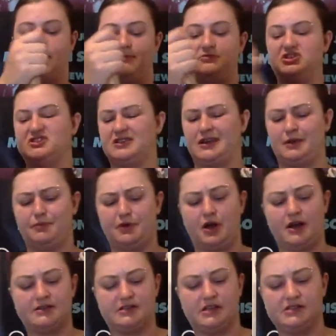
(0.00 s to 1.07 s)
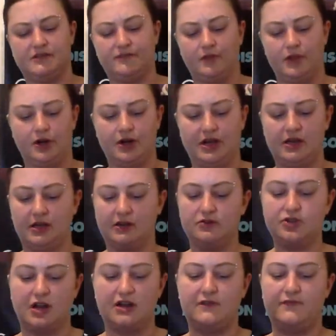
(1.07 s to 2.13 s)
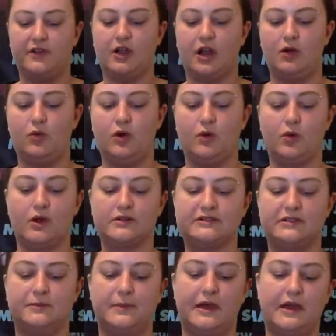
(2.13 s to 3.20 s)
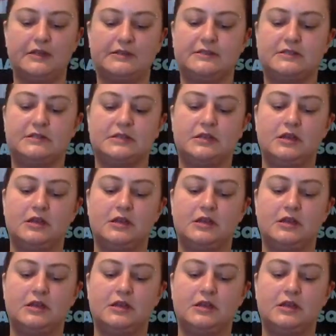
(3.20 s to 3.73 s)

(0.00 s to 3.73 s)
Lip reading: just like a process of learning and trying to figure out what works the best.